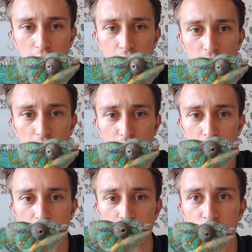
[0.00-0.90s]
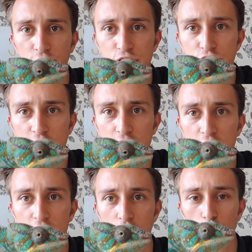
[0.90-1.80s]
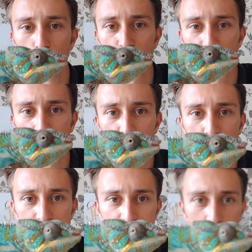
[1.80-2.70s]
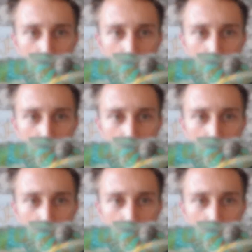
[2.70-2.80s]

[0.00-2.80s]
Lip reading: bit here under his chin will flare right